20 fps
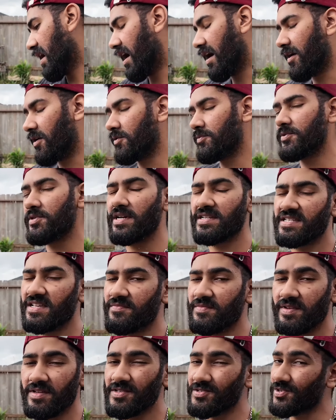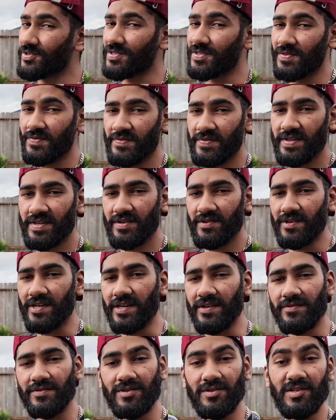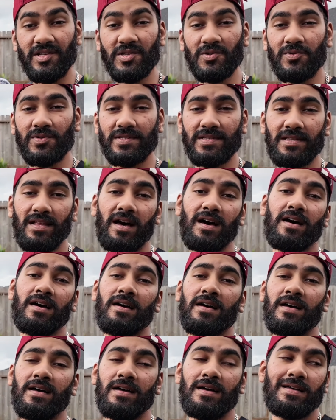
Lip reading: I hope you guys have been enjoying this video, even though this one's not